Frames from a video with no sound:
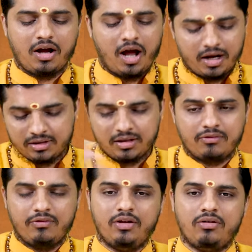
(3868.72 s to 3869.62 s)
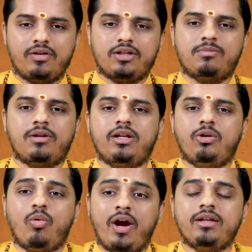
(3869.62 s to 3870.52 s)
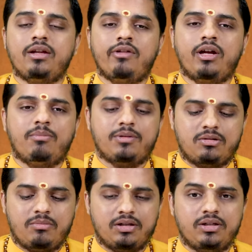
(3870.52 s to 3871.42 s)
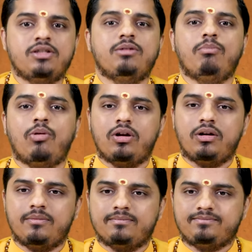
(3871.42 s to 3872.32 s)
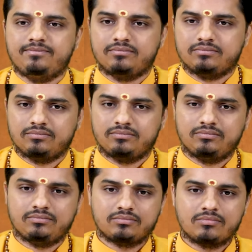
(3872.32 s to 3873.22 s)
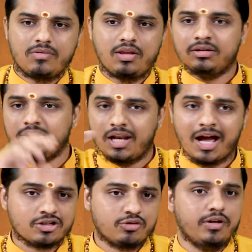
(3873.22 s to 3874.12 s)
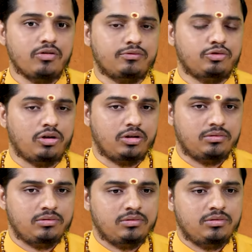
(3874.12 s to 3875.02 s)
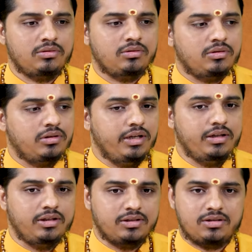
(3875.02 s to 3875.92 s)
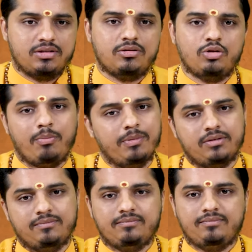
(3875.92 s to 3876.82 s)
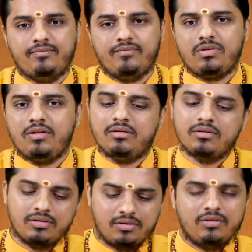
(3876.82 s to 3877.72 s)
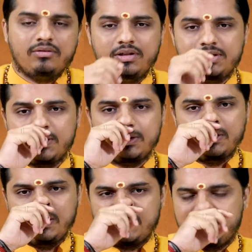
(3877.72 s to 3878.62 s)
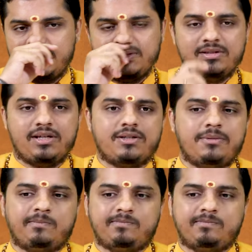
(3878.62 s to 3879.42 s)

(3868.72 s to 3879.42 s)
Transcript: another way of explaining why nirvikalpa samadhi is important. The last way of thought in this topic. We'll see in the next session.